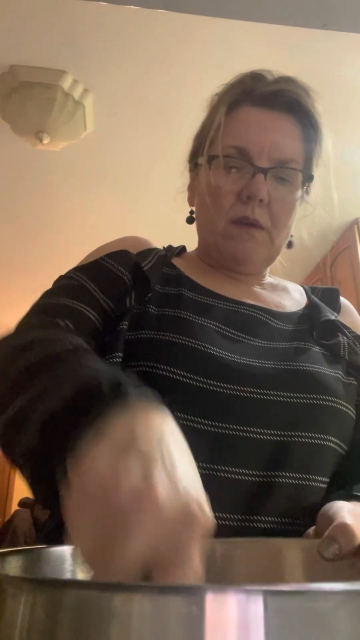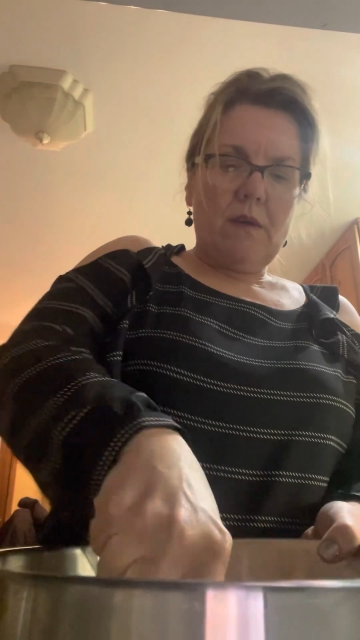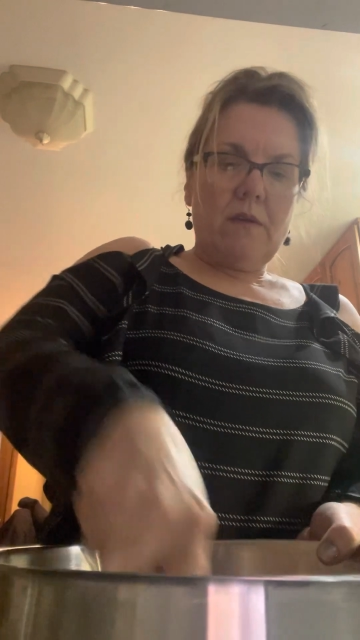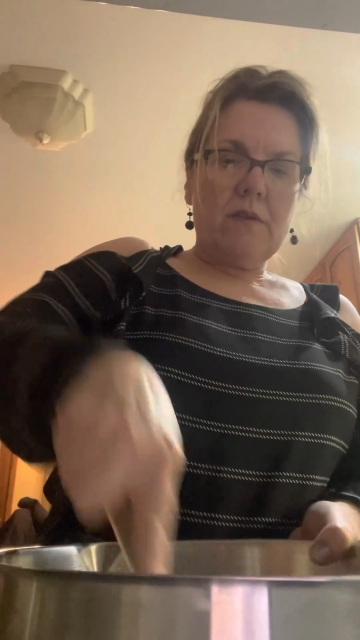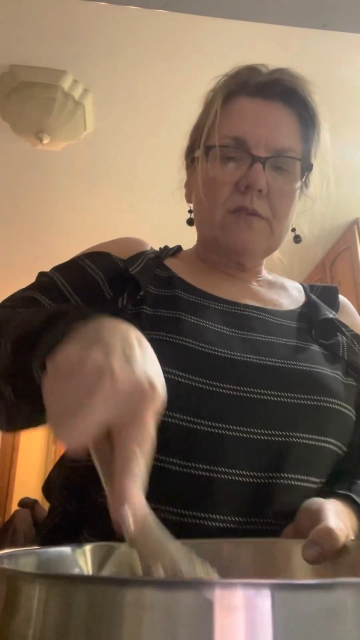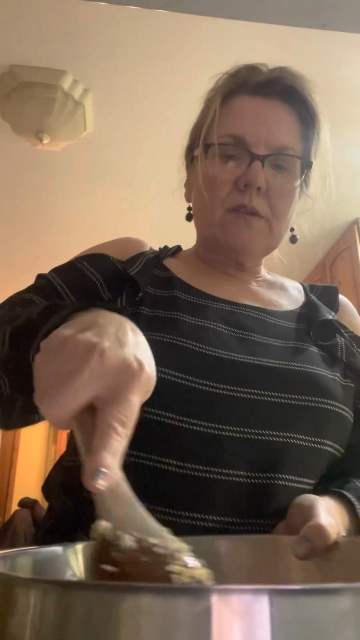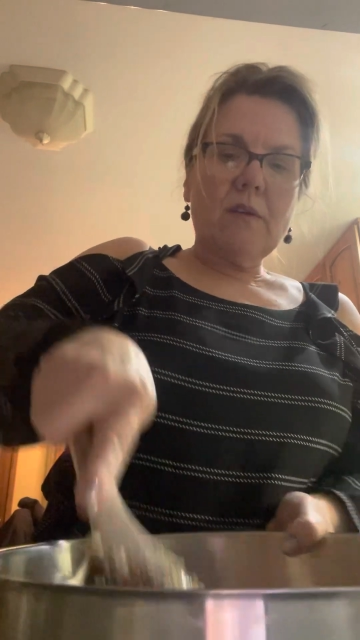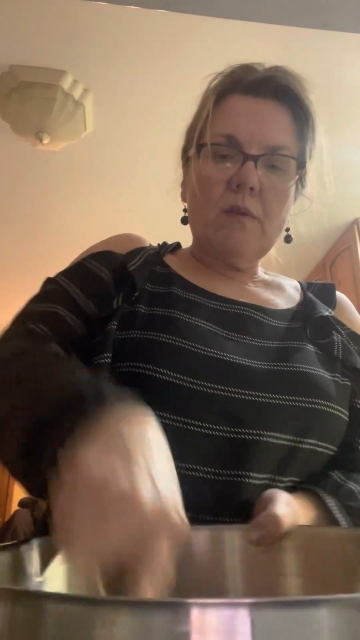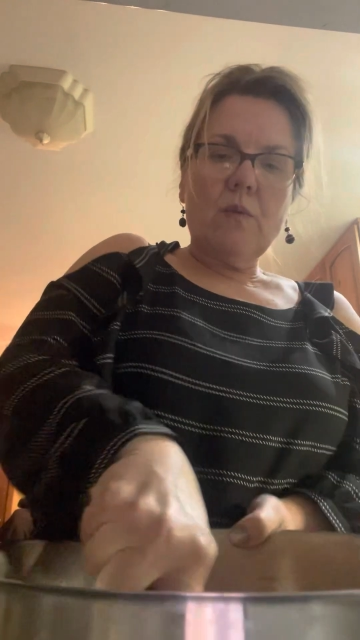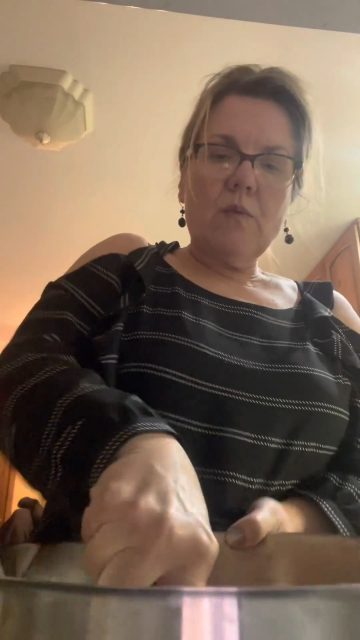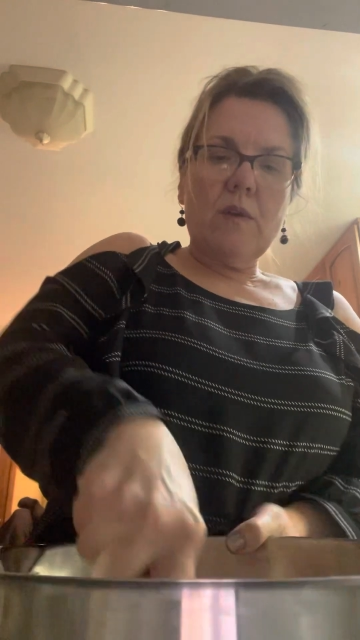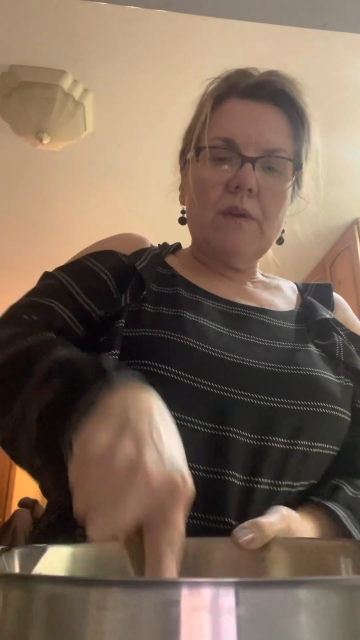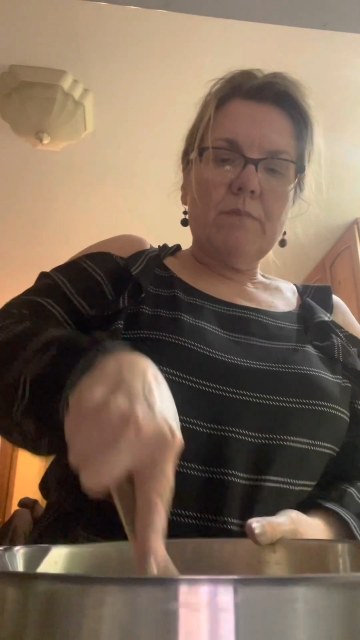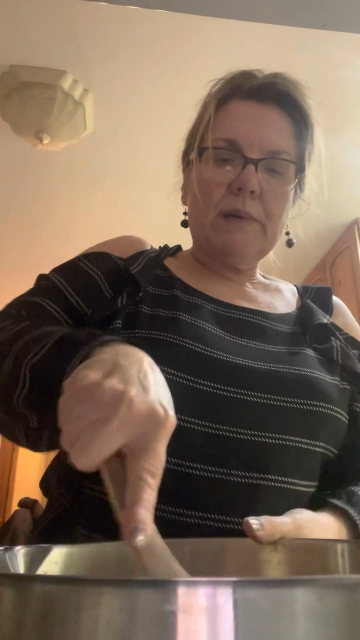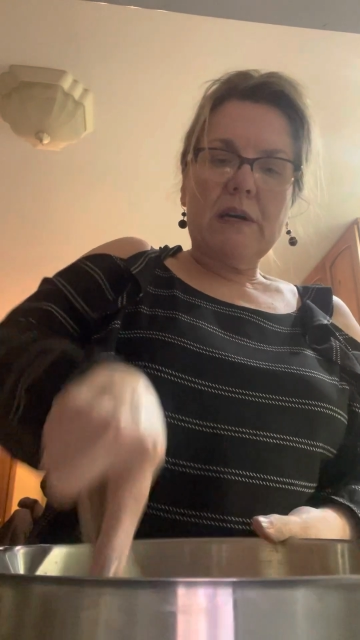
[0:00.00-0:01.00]
So
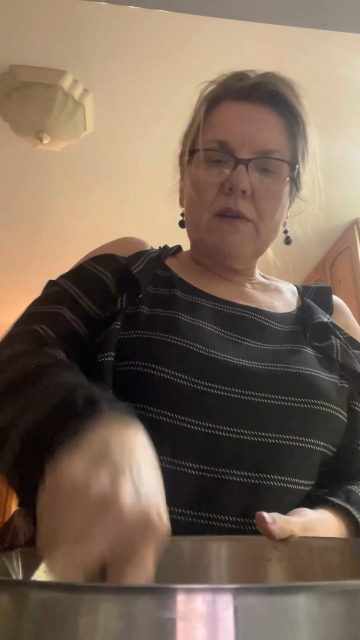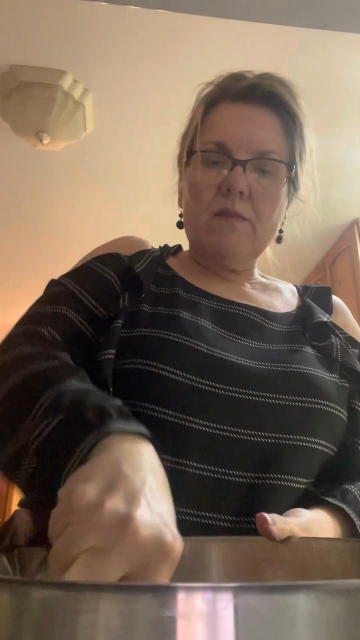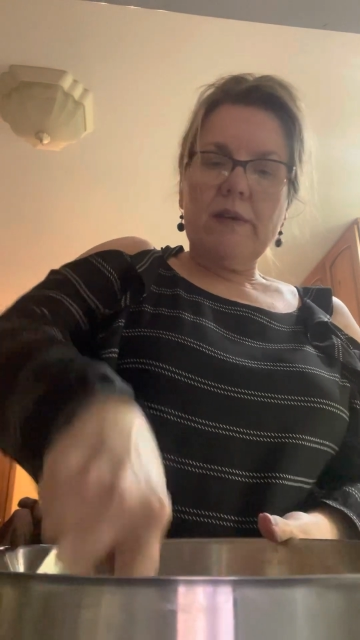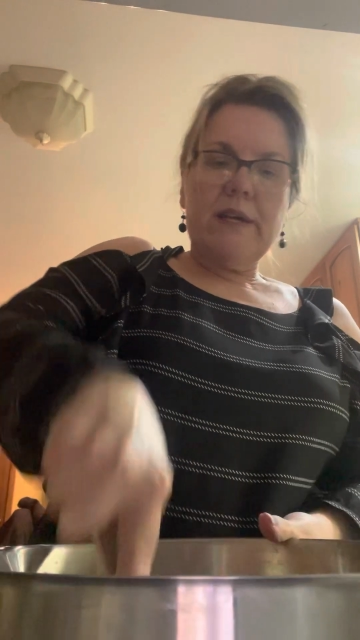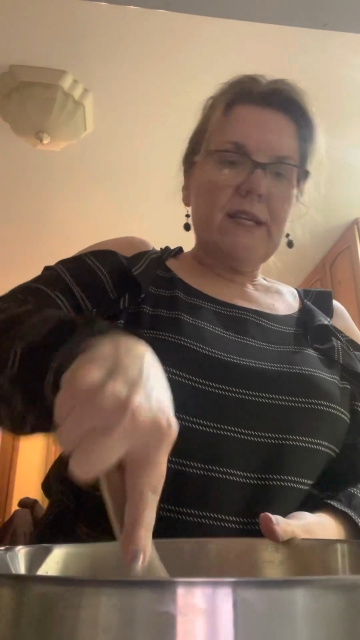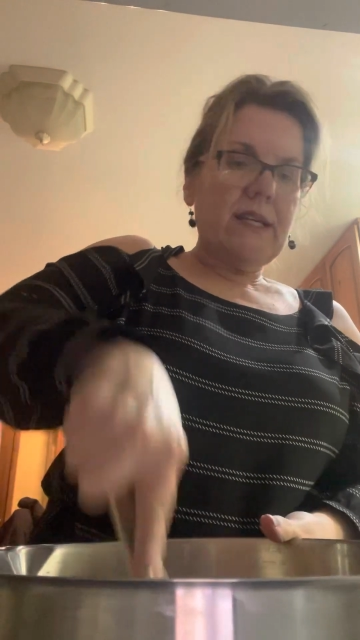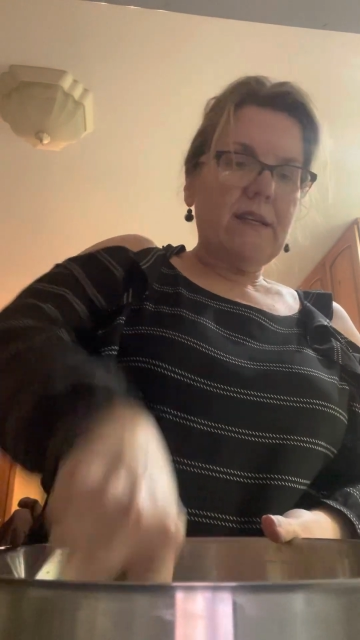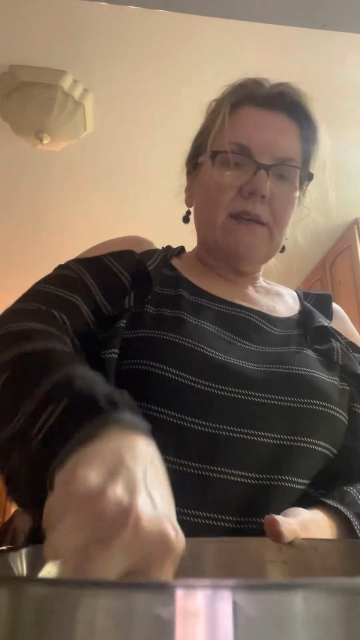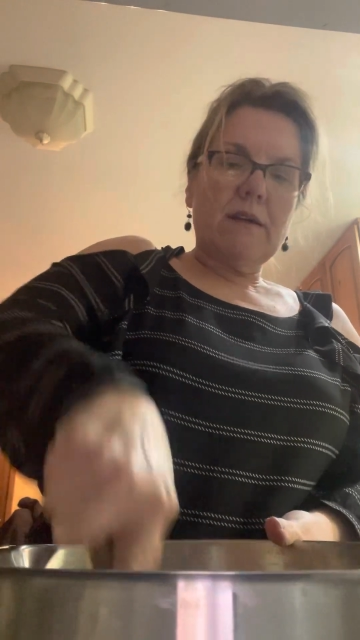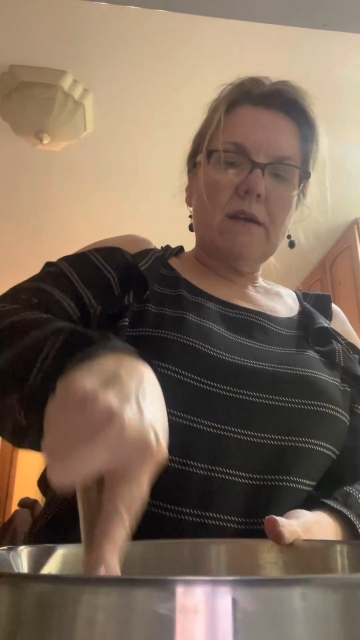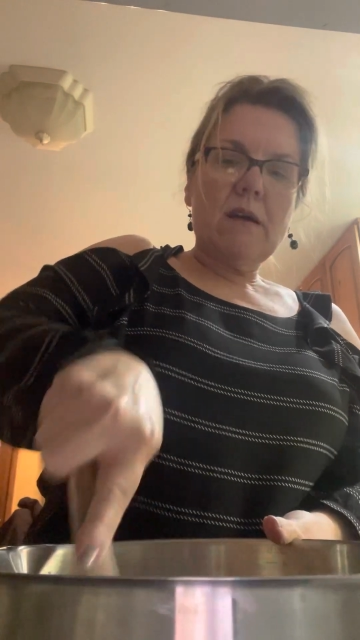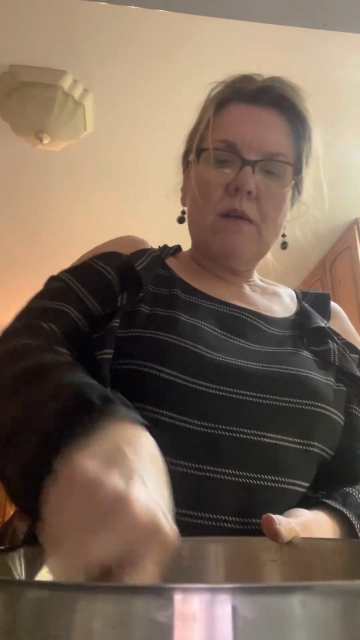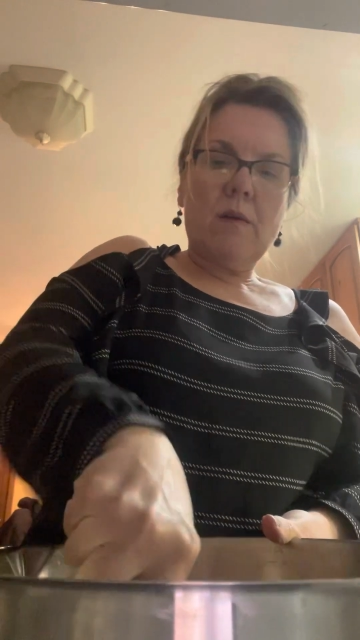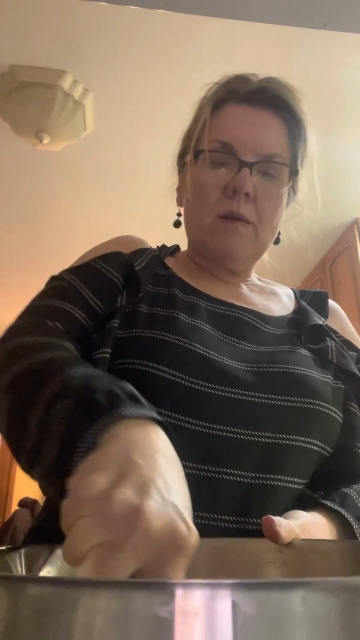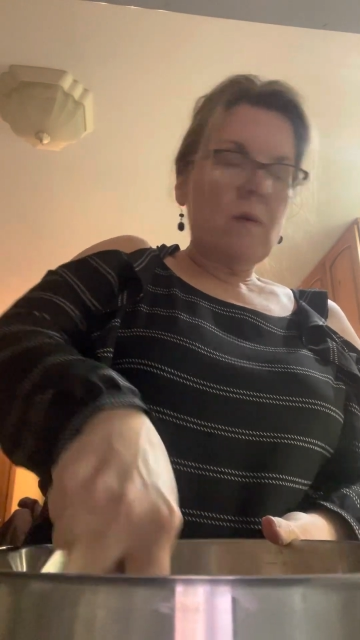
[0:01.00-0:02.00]
we're about ready to
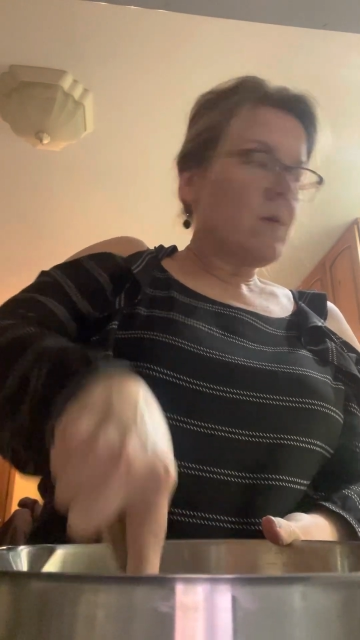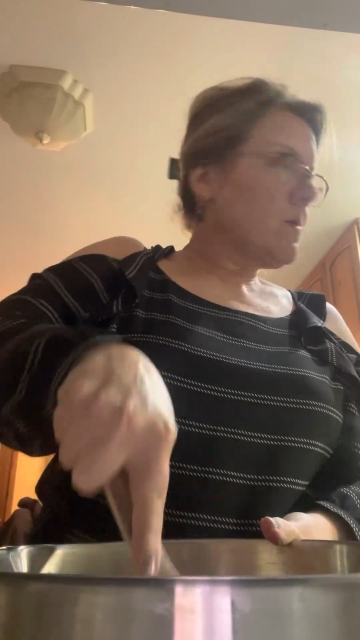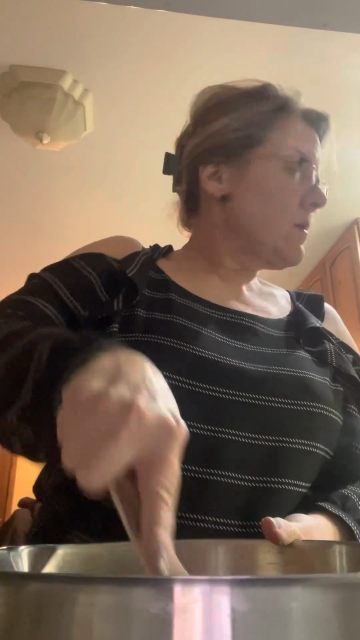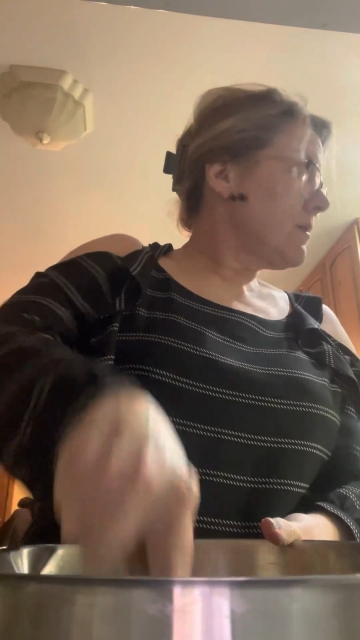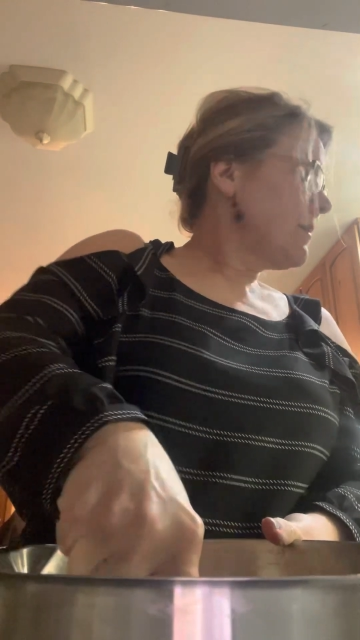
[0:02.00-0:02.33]
go.